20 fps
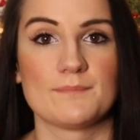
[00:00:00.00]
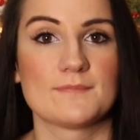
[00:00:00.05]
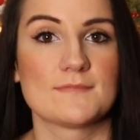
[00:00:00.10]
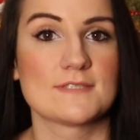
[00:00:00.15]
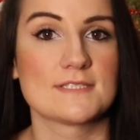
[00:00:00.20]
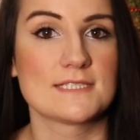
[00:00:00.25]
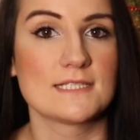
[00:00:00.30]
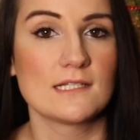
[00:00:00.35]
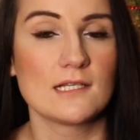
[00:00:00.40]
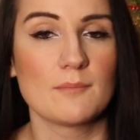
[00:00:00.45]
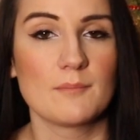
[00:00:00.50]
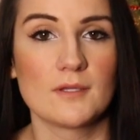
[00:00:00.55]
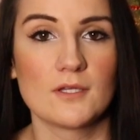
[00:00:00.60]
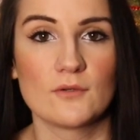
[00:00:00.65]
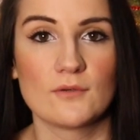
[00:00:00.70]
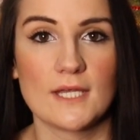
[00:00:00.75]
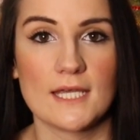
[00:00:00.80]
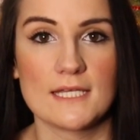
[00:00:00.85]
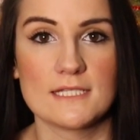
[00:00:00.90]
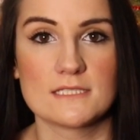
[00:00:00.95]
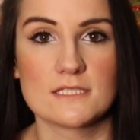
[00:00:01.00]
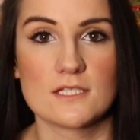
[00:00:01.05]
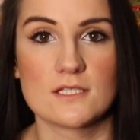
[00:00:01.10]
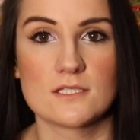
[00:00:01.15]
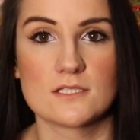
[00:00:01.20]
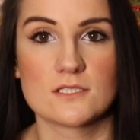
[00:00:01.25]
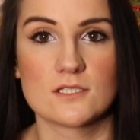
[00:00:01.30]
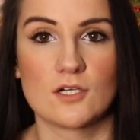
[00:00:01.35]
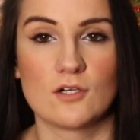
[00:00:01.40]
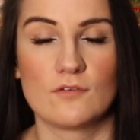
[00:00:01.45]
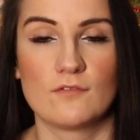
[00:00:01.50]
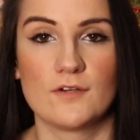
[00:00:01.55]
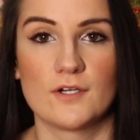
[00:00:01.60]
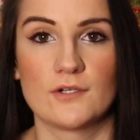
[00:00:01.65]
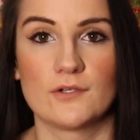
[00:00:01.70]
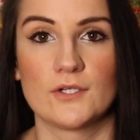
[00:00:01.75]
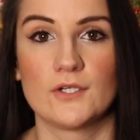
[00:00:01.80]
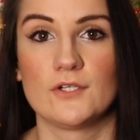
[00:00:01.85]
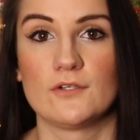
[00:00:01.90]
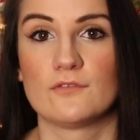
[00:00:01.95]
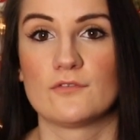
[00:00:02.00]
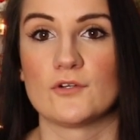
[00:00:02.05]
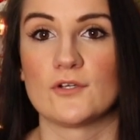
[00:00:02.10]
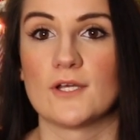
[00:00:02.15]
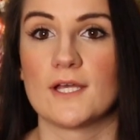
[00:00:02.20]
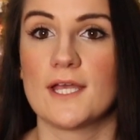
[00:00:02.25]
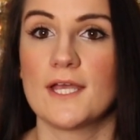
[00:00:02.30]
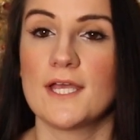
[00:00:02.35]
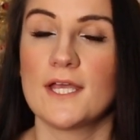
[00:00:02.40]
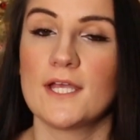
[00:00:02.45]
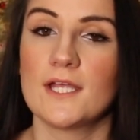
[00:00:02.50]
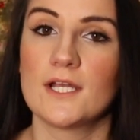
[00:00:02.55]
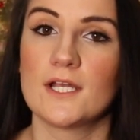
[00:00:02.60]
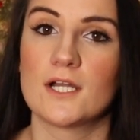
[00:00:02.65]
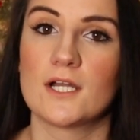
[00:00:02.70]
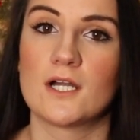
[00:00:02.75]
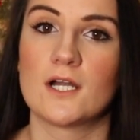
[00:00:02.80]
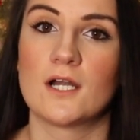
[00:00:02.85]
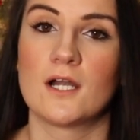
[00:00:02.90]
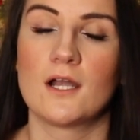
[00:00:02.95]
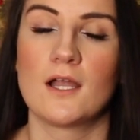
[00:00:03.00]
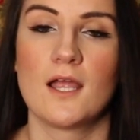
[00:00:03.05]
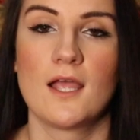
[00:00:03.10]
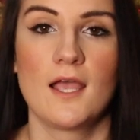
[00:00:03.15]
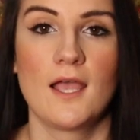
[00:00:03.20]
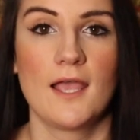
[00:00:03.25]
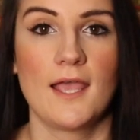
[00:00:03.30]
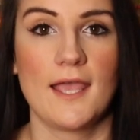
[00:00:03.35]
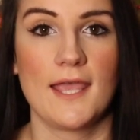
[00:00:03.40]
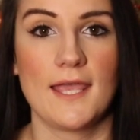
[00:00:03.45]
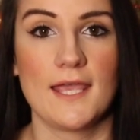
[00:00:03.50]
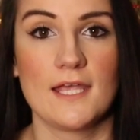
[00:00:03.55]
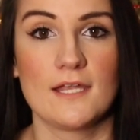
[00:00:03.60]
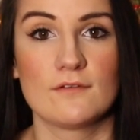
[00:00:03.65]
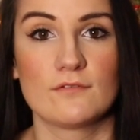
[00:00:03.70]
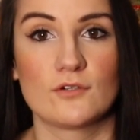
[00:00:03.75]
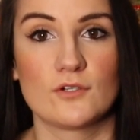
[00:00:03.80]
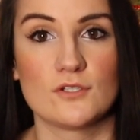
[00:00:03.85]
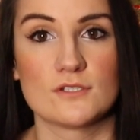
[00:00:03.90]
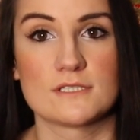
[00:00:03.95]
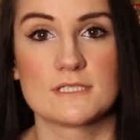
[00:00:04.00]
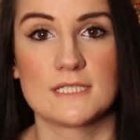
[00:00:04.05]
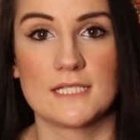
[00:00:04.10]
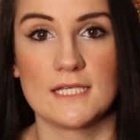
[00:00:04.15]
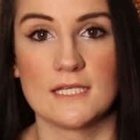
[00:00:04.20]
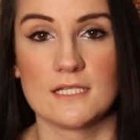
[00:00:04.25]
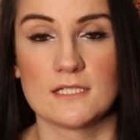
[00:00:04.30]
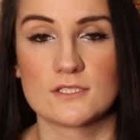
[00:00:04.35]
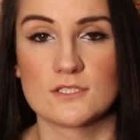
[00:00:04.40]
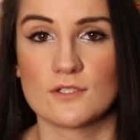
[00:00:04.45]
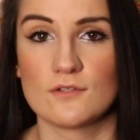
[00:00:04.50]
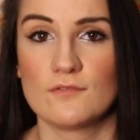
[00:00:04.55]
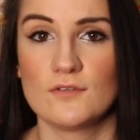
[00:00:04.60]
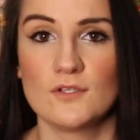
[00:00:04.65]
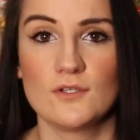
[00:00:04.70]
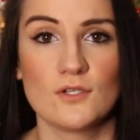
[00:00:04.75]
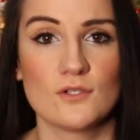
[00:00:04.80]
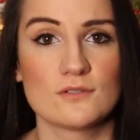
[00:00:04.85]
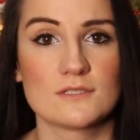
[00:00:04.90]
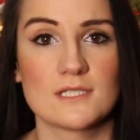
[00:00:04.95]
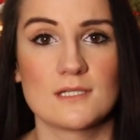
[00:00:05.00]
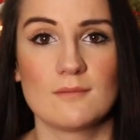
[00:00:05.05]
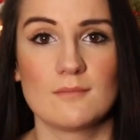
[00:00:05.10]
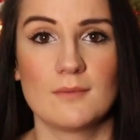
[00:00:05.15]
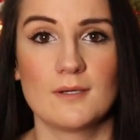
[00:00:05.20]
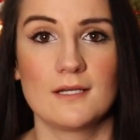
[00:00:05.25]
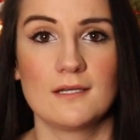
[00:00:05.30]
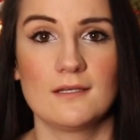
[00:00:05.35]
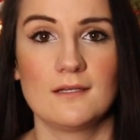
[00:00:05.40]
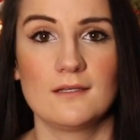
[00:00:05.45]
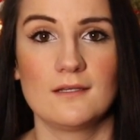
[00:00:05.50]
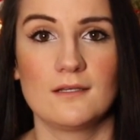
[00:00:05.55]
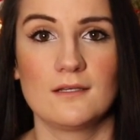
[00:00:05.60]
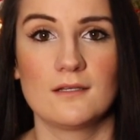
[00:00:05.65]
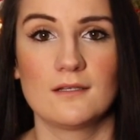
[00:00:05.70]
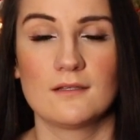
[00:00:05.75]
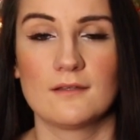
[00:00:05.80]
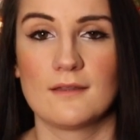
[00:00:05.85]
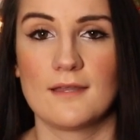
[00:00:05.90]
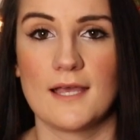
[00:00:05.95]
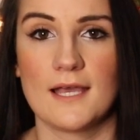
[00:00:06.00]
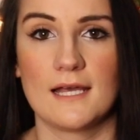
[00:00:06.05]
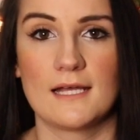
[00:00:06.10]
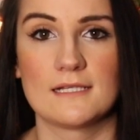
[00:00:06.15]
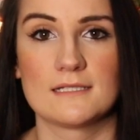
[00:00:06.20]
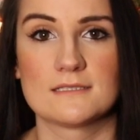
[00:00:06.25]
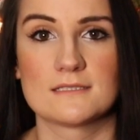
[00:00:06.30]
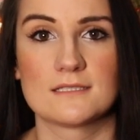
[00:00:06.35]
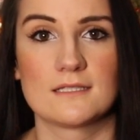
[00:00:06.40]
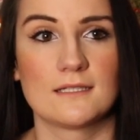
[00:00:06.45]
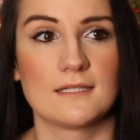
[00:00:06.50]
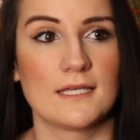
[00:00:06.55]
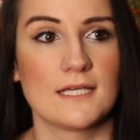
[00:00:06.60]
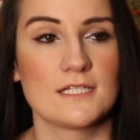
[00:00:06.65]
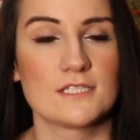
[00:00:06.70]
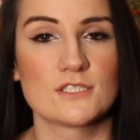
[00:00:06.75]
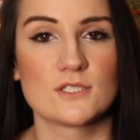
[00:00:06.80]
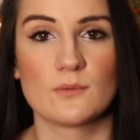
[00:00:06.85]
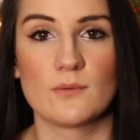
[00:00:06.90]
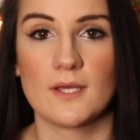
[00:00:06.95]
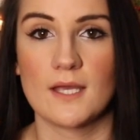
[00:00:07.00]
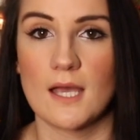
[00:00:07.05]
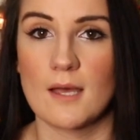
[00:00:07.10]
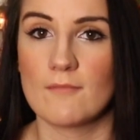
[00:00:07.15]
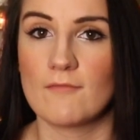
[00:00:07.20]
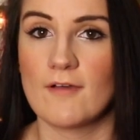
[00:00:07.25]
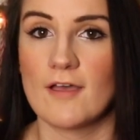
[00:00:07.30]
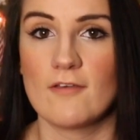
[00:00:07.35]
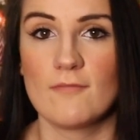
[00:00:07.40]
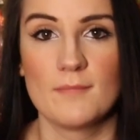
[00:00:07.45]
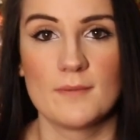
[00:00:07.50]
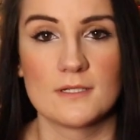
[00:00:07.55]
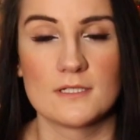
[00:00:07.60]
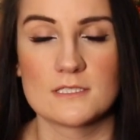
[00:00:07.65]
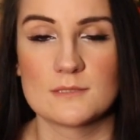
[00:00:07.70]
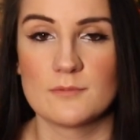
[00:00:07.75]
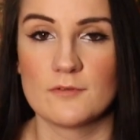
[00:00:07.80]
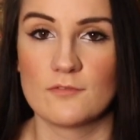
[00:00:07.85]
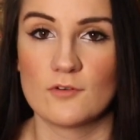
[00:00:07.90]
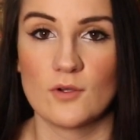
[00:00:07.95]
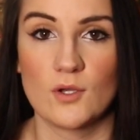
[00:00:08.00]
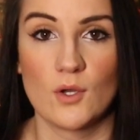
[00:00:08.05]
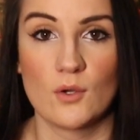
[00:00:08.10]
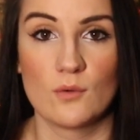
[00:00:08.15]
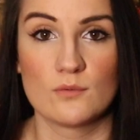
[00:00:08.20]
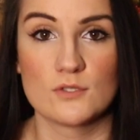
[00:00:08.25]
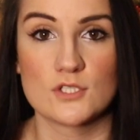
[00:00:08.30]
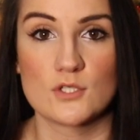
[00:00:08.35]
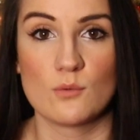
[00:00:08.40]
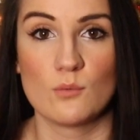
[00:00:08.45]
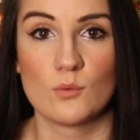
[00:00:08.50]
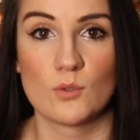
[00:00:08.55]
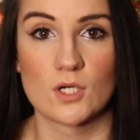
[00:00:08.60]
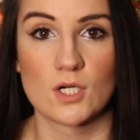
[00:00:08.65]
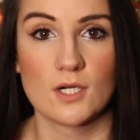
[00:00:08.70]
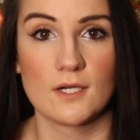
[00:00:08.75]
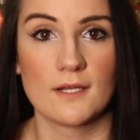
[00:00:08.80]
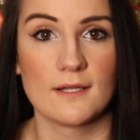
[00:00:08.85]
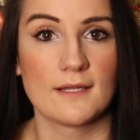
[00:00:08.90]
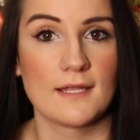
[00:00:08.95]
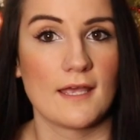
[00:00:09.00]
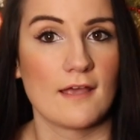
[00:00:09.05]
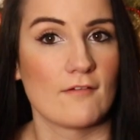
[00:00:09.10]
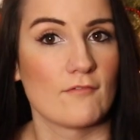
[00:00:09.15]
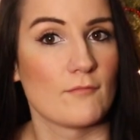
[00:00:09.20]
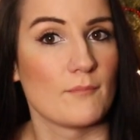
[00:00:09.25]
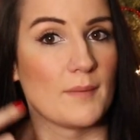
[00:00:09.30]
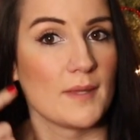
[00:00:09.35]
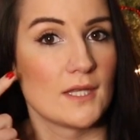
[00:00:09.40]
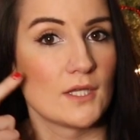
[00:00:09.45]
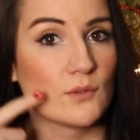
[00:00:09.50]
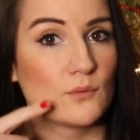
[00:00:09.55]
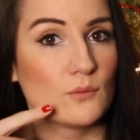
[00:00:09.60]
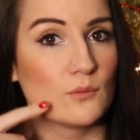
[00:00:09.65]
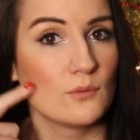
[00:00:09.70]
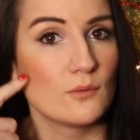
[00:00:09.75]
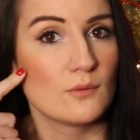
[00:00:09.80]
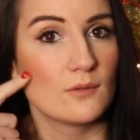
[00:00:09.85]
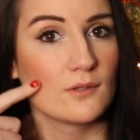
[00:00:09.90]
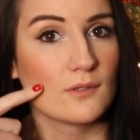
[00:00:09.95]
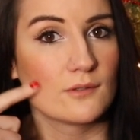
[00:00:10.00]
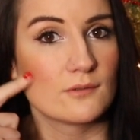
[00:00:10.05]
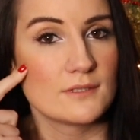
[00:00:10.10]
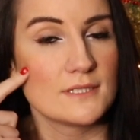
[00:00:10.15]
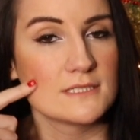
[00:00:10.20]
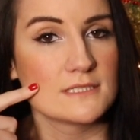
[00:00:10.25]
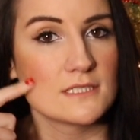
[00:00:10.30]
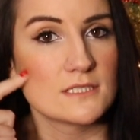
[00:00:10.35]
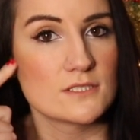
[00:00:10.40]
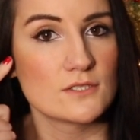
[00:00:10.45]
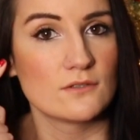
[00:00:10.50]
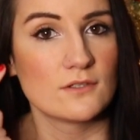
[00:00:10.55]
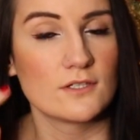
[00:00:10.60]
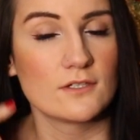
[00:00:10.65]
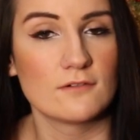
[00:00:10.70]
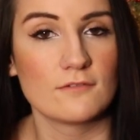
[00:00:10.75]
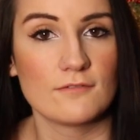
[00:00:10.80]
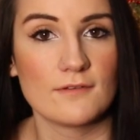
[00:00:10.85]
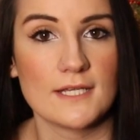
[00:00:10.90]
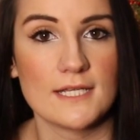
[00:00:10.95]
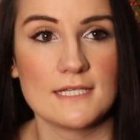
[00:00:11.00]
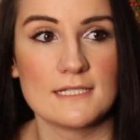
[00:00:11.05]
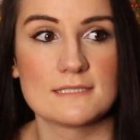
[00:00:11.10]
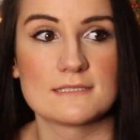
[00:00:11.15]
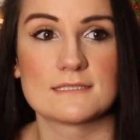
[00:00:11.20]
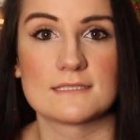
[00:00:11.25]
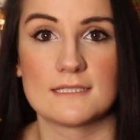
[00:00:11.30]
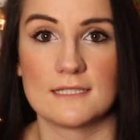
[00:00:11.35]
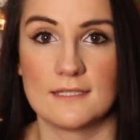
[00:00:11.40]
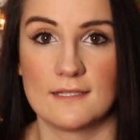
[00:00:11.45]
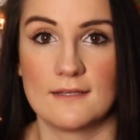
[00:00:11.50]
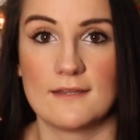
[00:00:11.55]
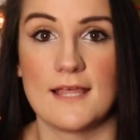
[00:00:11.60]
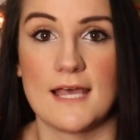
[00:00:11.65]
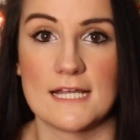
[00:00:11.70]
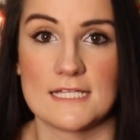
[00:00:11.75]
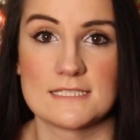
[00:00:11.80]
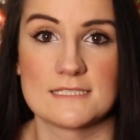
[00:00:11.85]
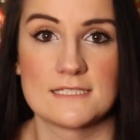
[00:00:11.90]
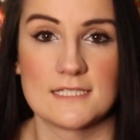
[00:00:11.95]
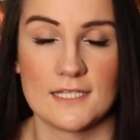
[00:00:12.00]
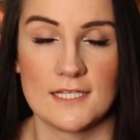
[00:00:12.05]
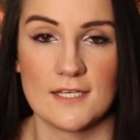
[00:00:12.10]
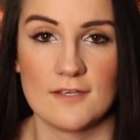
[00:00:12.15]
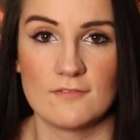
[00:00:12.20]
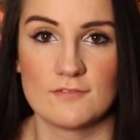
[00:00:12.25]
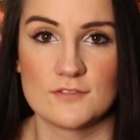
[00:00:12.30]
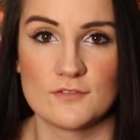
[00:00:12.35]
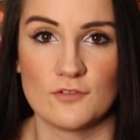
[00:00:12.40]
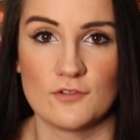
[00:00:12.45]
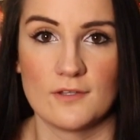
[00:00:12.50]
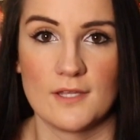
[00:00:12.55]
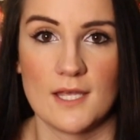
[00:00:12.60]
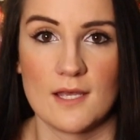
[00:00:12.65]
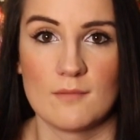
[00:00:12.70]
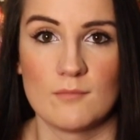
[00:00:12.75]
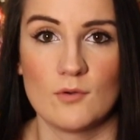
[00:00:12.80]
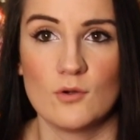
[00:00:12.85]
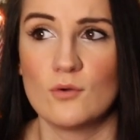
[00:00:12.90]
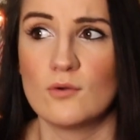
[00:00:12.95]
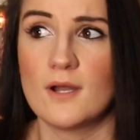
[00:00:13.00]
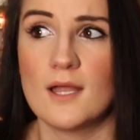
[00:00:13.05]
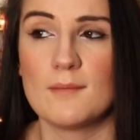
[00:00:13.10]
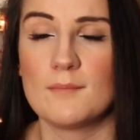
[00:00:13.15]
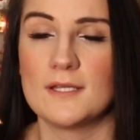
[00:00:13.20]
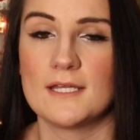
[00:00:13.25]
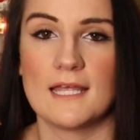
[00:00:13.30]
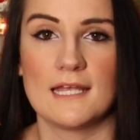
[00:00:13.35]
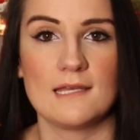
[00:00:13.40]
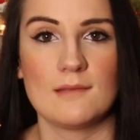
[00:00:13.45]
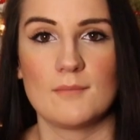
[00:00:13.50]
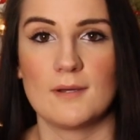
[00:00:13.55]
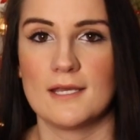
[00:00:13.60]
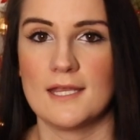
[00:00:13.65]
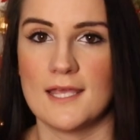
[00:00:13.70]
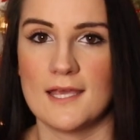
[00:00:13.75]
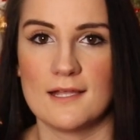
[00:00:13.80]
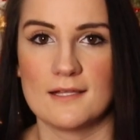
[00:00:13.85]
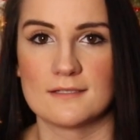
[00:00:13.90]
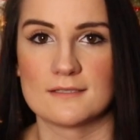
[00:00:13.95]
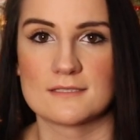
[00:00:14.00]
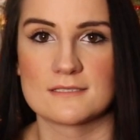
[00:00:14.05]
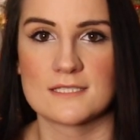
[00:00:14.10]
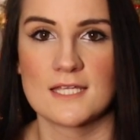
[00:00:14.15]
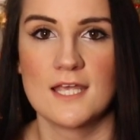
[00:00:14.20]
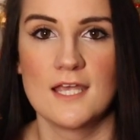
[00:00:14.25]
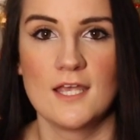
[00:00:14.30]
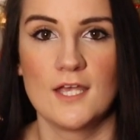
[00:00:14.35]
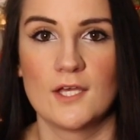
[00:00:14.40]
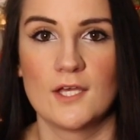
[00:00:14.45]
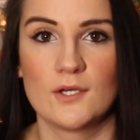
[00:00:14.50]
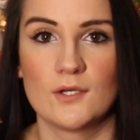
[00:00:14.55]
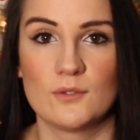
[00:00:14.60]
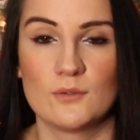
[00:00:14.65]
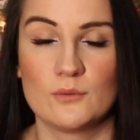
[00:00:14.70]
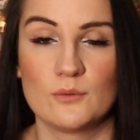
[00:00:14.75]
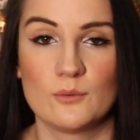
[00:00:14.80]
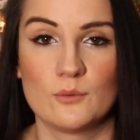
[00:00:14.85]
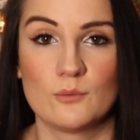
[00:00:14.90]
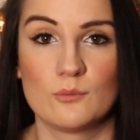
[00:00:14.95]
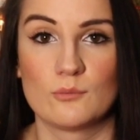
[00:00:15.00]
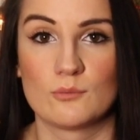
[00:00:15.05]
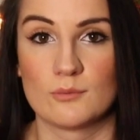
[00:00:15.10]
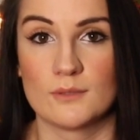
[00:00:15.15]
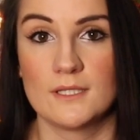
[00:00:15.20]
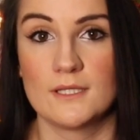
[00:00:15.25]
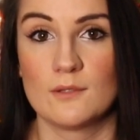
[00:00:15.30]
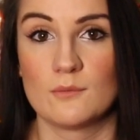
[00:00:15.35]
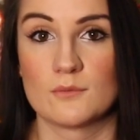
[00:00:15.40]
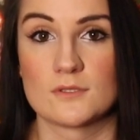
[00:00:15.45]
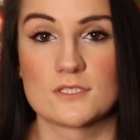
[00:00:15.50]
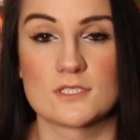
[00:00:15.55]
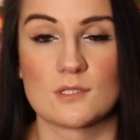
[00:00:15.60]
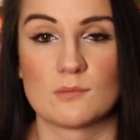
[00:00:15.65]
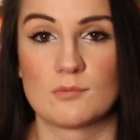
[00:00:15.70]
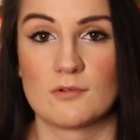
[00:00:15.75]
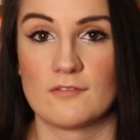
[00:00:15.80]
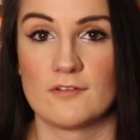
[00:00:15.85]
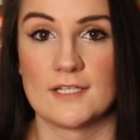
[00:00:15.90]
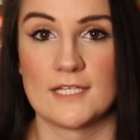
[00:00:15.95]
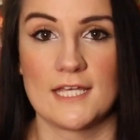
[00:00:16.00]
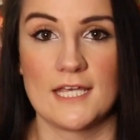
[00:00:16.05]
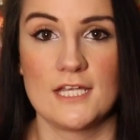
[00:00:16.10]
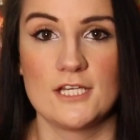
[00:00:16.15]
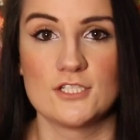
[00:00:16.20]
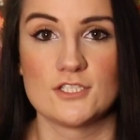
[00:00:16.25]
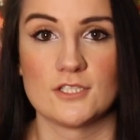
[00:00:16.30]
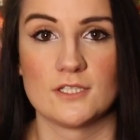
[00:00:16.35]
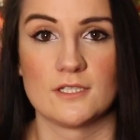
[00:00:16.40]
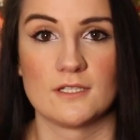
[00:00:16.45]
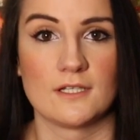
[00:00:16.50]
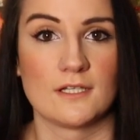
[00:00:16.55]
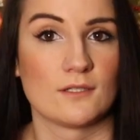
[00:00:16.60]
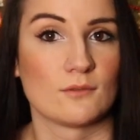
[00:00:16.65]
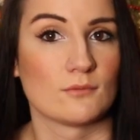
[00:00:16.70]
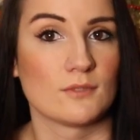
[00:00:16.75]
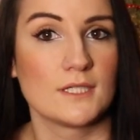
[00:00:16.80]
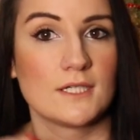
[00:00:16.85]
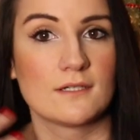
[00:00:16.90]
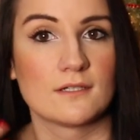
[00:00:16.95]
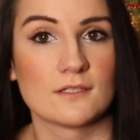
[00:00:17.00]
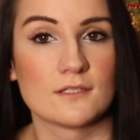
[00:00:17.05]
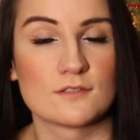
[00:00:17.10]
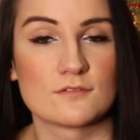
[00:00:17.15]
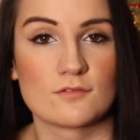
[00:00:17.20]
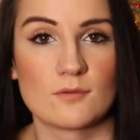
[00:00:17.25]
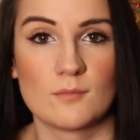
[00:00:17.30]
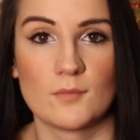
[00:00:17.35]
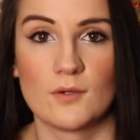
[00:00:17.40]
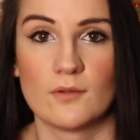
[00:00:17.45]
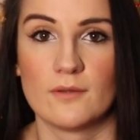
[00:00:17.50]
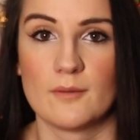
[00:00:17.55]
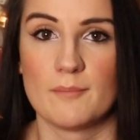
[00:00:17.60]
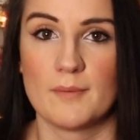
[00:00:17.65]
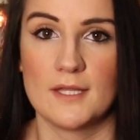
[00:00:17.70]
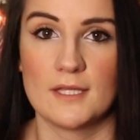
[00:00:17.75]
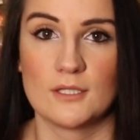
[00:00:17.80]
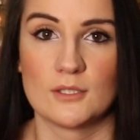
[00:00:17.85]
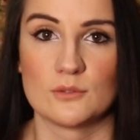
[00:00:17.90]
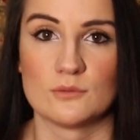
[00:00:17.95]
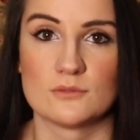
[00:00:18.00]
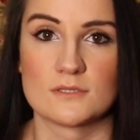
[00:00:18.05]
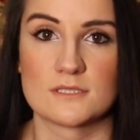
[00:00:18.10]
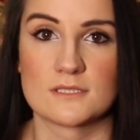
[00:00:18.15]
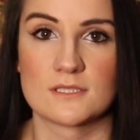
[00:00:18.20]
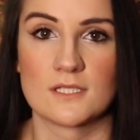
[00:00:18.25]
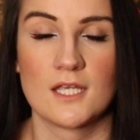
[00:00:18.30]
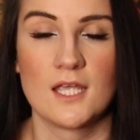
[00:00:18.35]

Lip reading: Silk pillowcases are very good for your hair and for your skin. So if you know somebody that likes to wake up 5 minutes before going to work and they have pillow creases on their face, that's a gift for them. Or I mean anybody else who really wants to prevent aging and wrinkles from all the pillows.